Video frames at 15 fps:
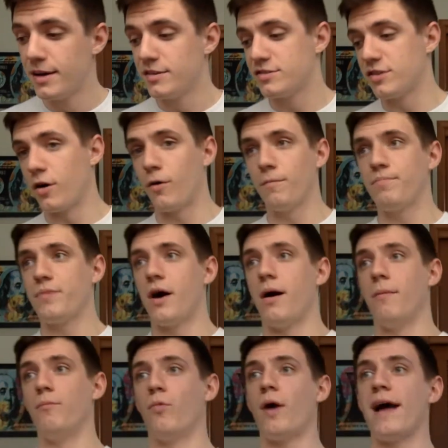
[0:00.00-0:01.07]
So
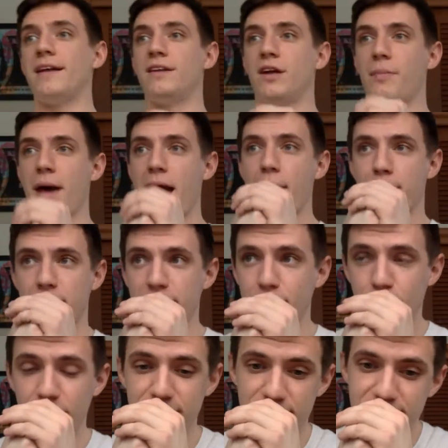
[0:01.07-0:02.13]
what ended up happening
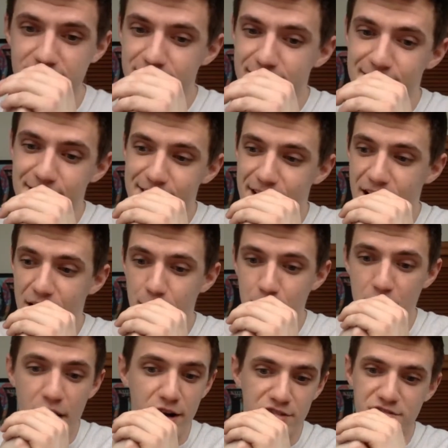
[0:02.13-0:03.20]
was
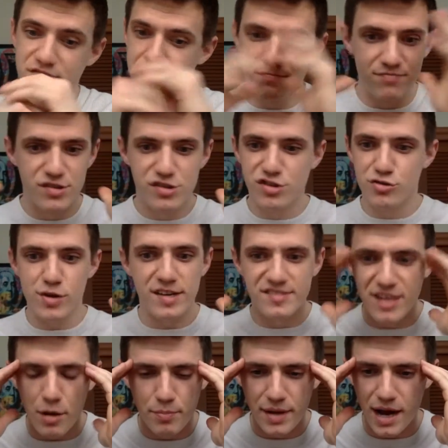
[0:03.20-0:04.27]
us stressed
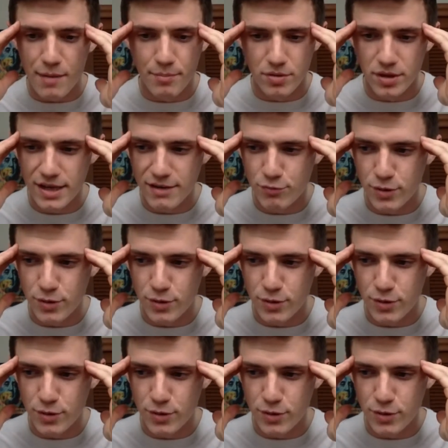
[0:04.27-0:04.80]
out beyond belief.